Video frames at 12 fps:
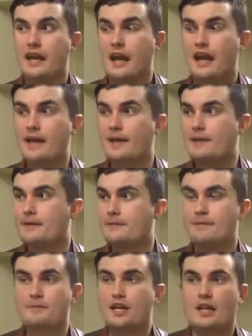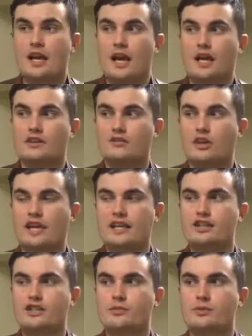And I don't know, it
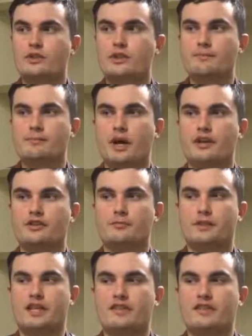just really bothered me.